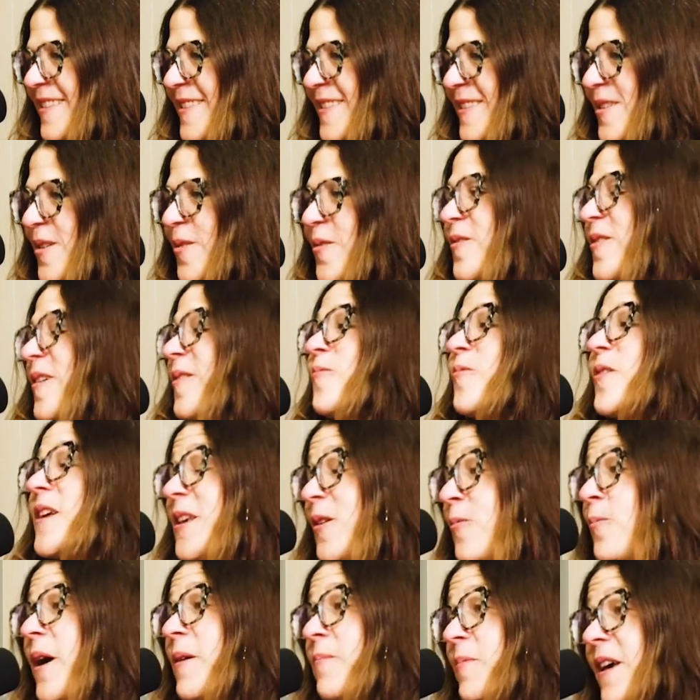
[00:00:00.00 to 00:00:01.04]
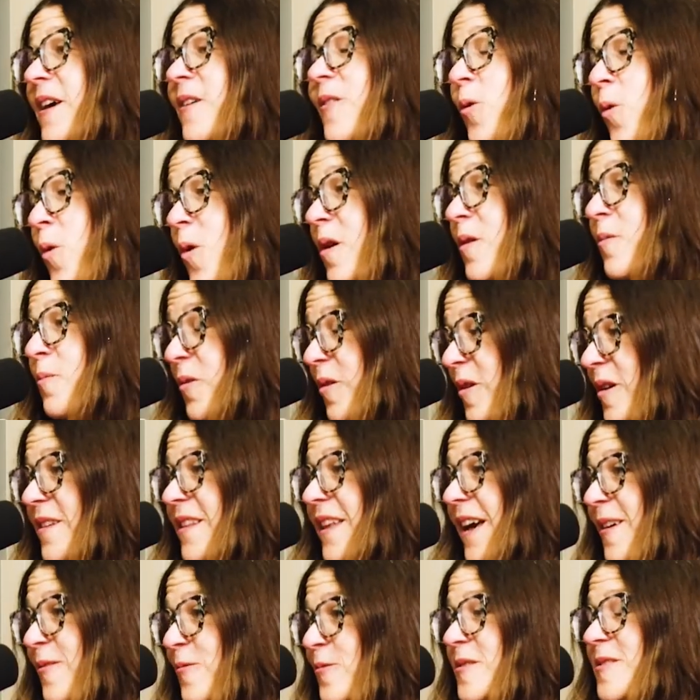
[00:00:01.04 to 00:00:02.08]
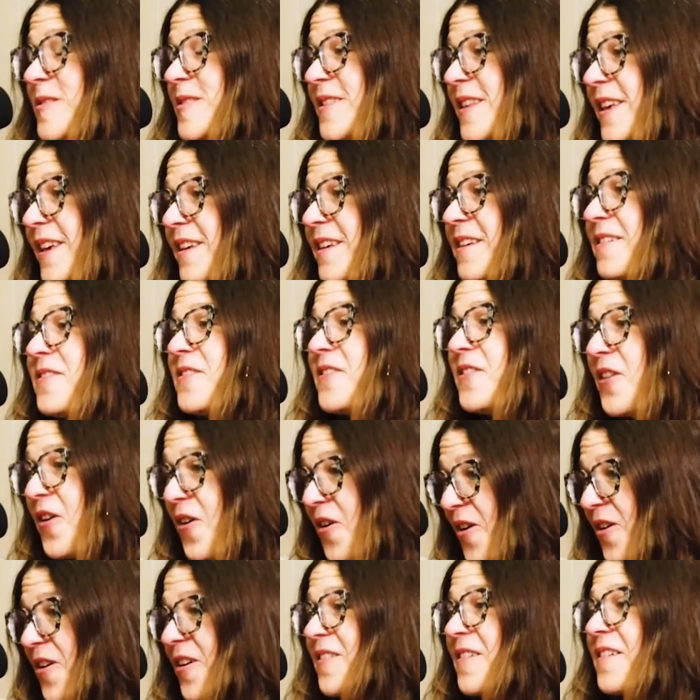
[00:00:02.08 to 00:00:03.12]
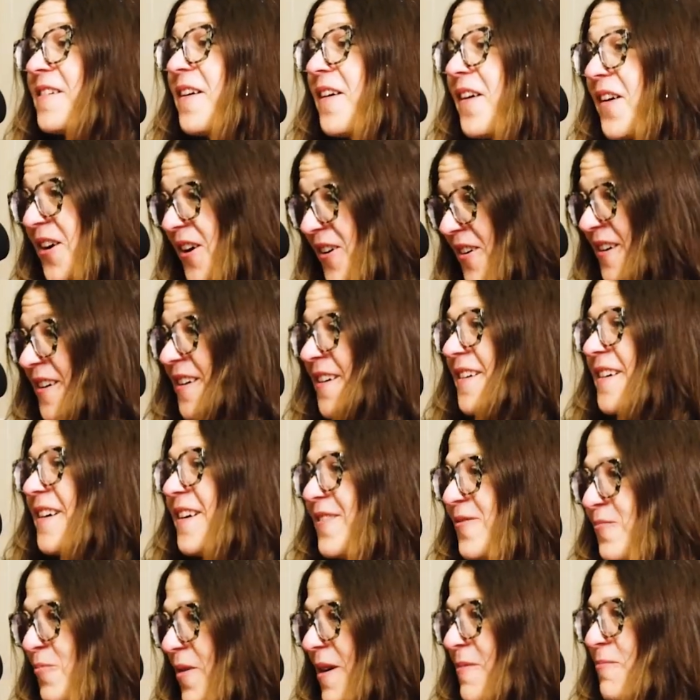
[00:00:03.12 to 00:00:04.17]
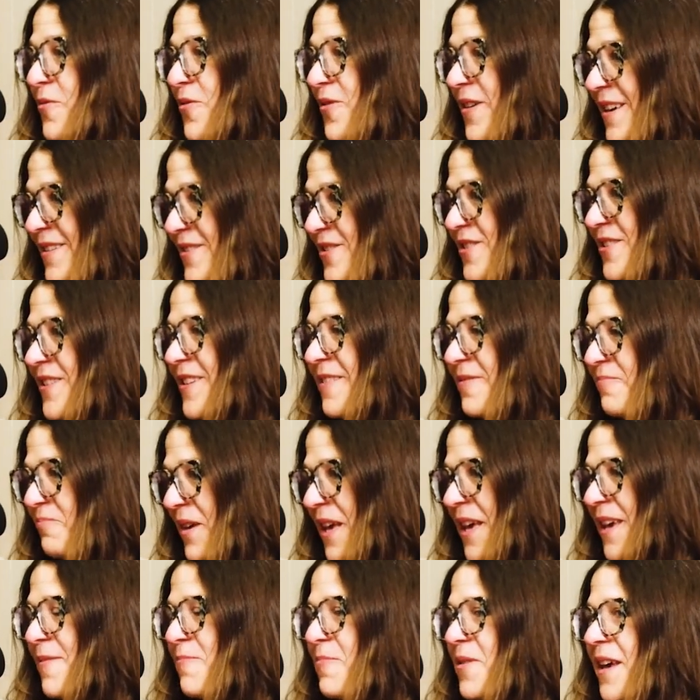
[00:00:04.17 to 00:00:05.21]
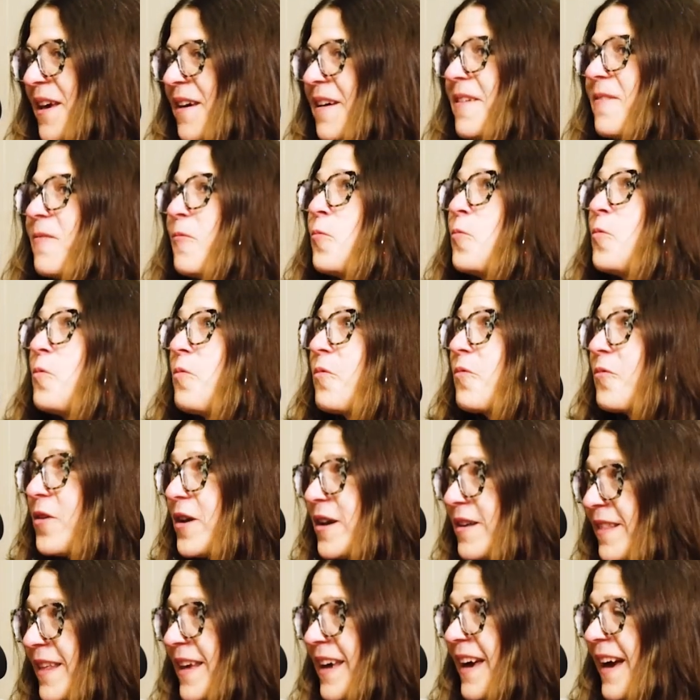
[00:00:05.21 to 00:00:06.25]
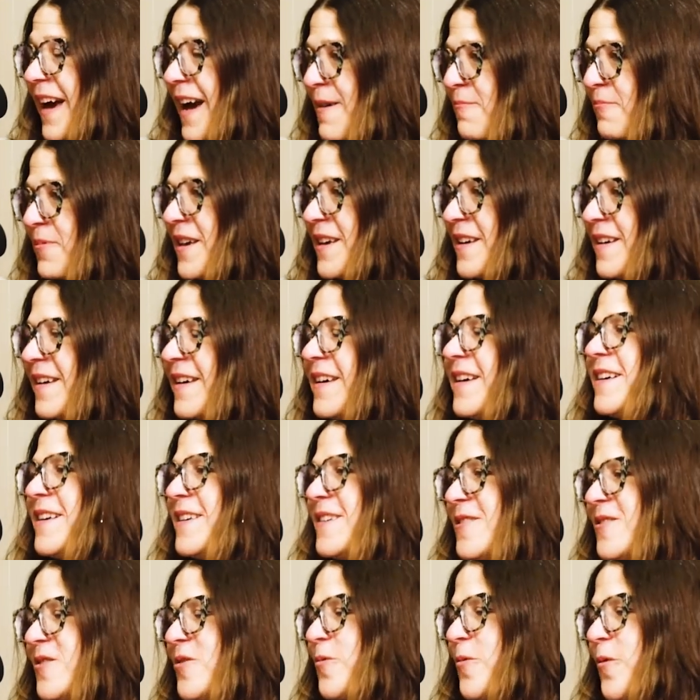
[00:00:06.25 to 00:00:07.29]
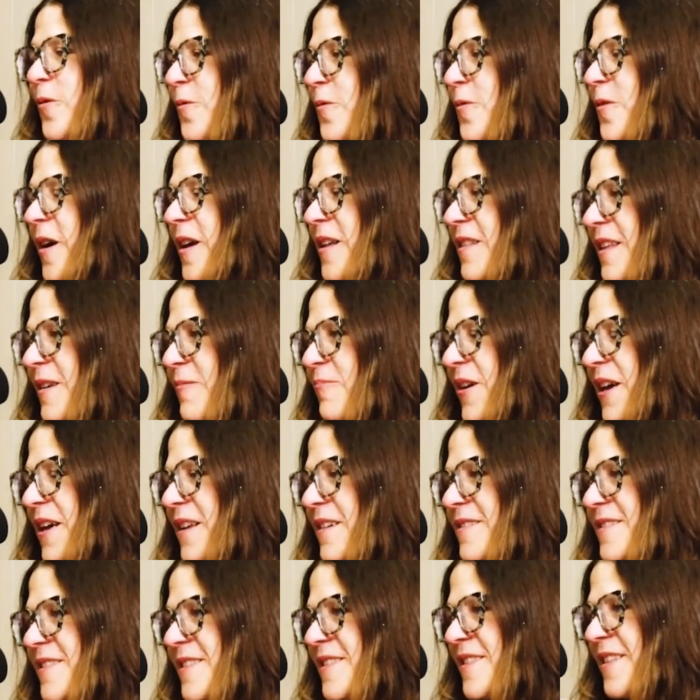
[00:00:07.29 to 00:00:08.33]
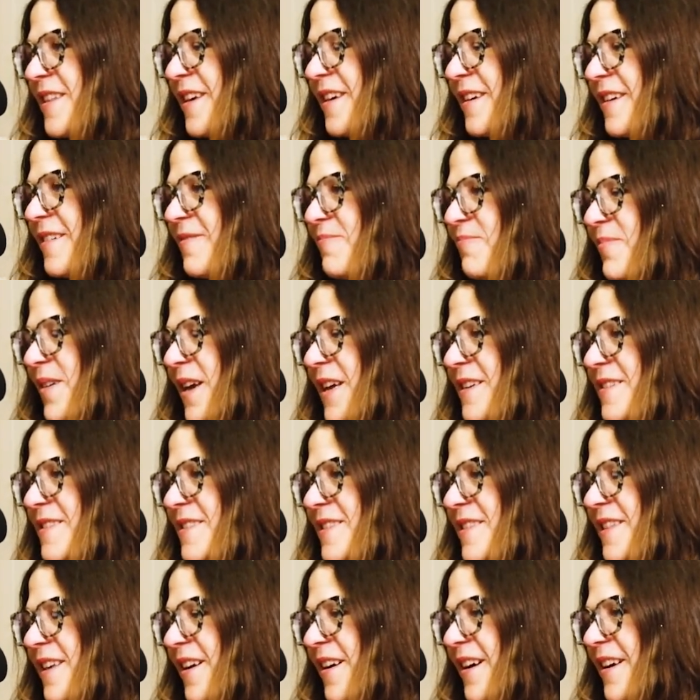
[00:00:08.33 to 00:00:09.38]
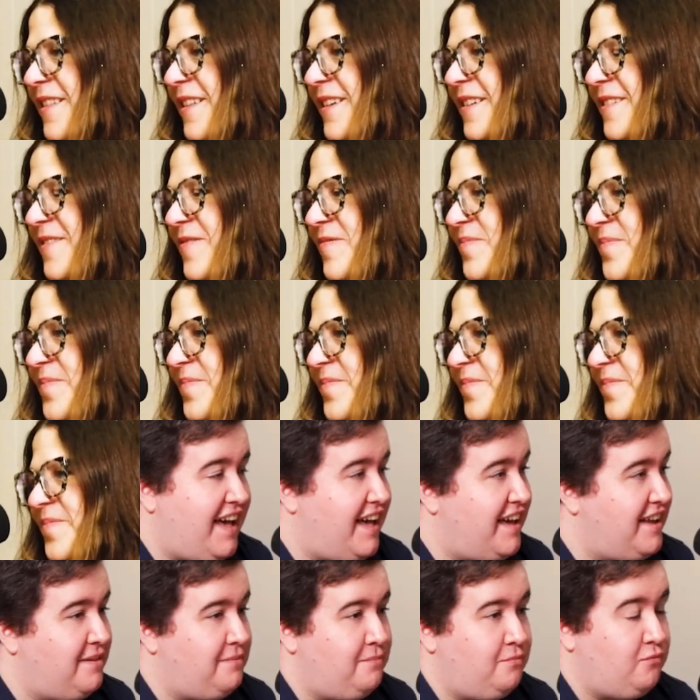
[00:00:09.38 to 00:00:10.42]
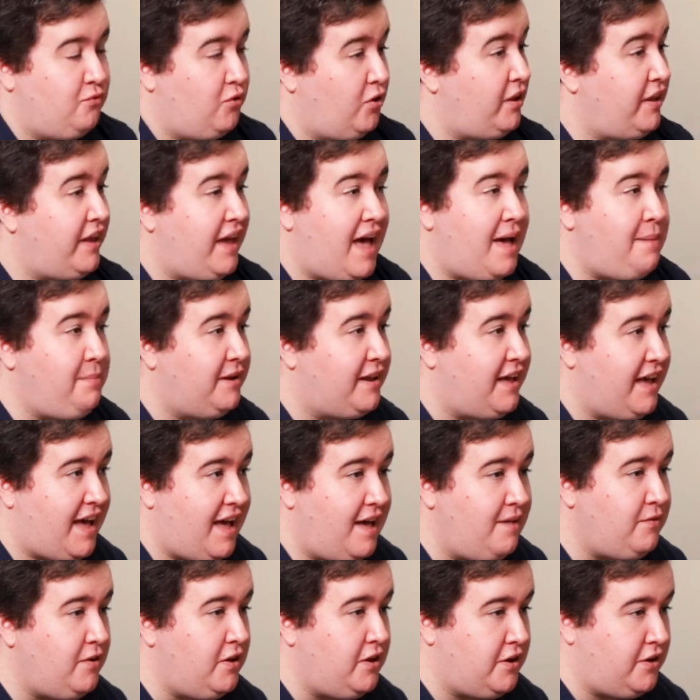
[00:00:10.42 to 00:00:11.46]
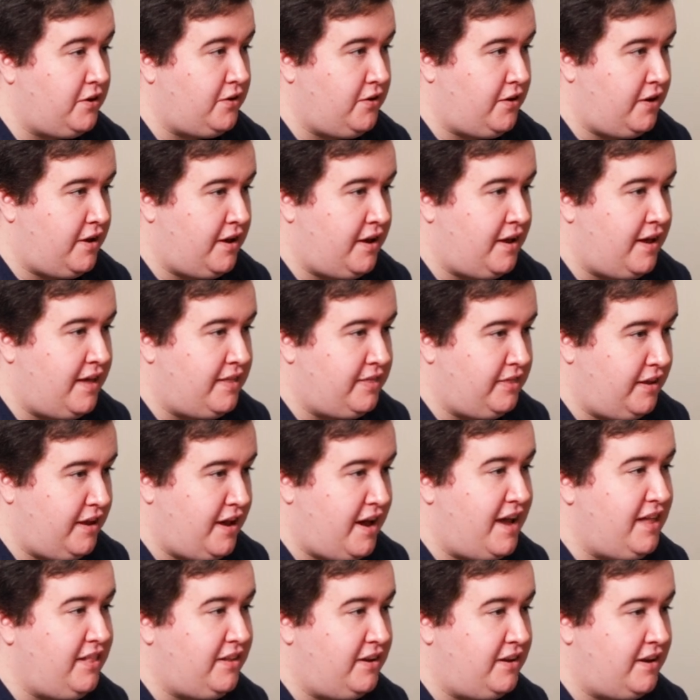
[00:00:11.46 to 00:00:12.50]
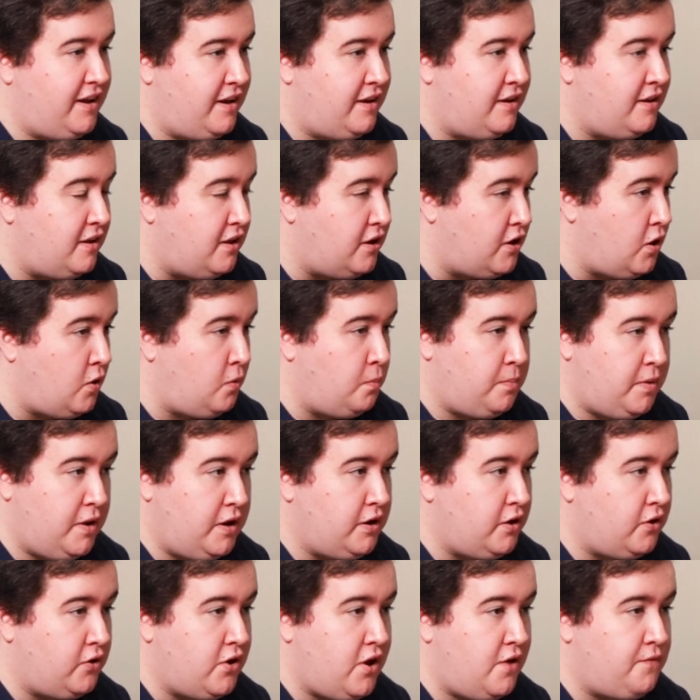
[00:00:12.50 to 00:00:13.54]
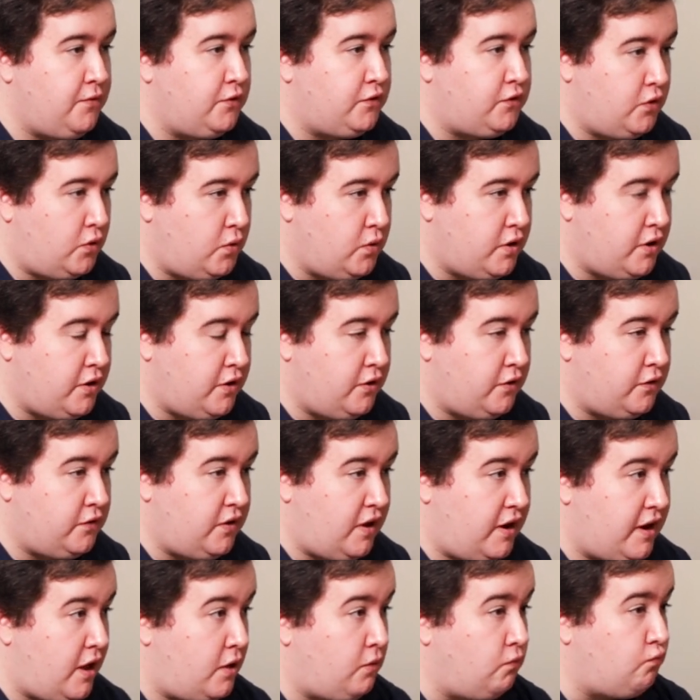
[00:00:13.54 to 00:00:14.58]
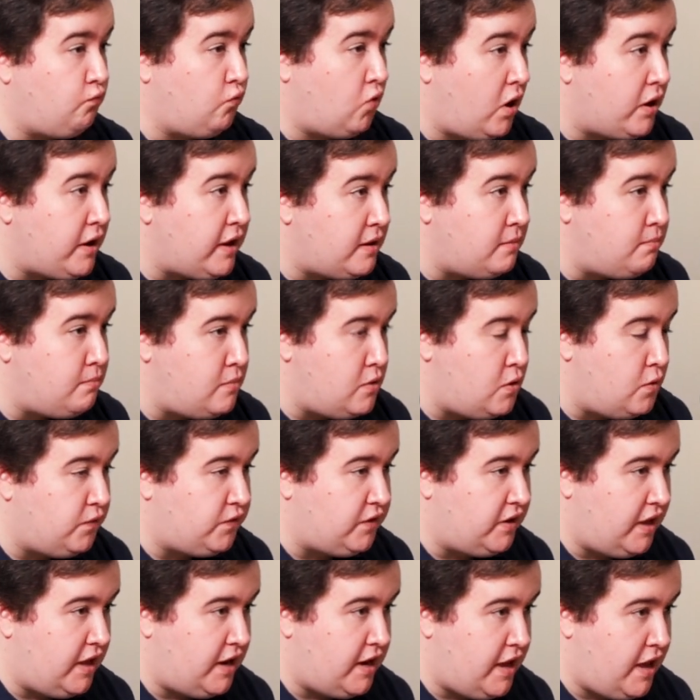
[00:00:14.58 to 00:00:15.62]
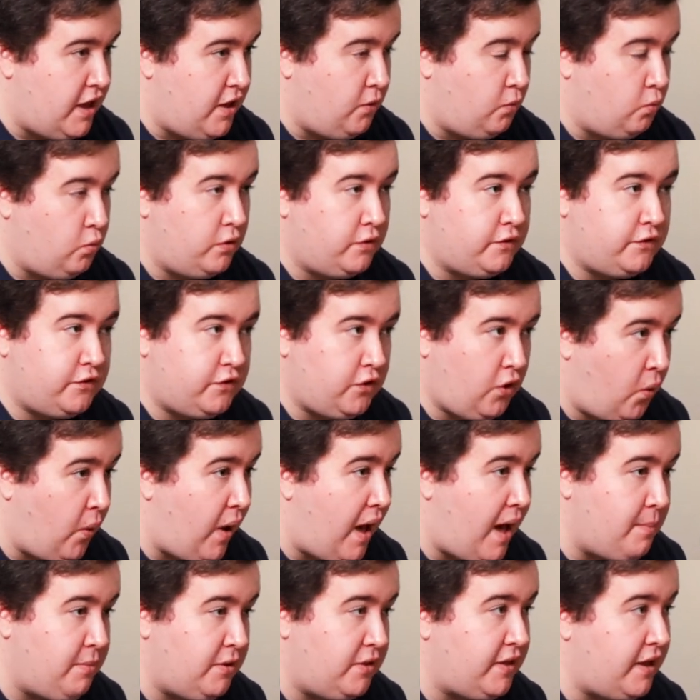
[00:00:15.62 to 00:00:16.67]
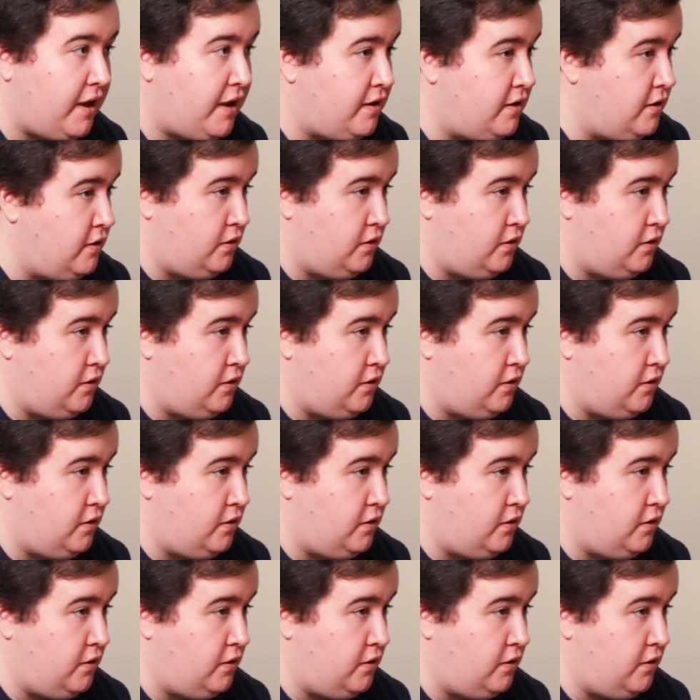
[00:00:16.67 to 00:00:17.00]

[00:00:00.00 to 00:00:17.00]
And so that when you met me in Corner Brook, that was the long arc of preparation of me being really happy to have finally made it to the island. Yeah, and really happy to have you here on the island, and you know, being here now for 2 years and now running MusicNL. We're so happy